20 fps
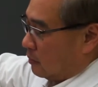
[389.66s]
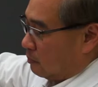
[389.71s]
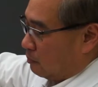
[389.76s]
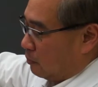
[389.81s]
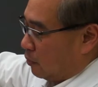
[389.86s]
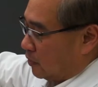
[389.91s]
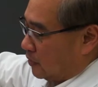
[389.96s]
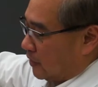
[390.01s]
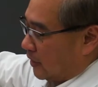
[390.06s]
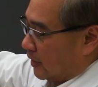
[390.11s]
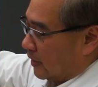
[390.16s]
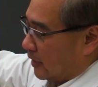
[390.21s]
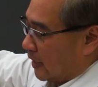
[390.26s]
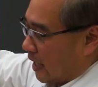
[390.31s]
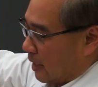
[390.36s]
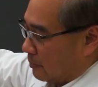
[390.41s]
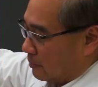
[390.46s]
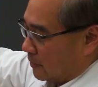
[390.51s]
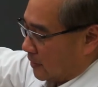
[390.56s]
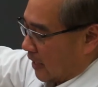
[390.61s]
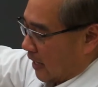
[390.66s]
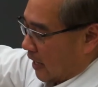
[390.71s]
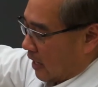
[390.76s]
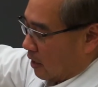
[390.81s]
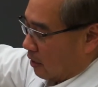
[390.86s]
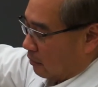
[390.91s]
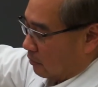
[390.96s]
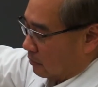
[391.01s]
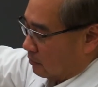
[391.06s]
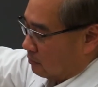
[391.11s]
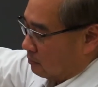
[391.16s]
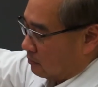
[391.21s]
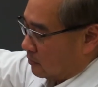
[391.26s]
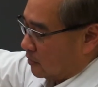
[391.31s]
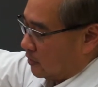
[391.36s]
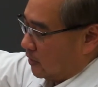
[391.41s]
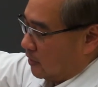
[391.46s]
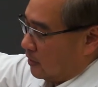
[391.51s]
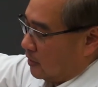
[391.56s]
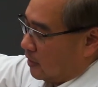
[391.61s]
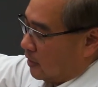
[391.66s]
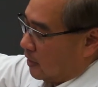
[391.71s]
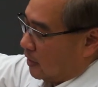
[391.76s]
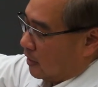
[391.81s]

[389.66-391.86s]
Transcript: put the clamp down. See,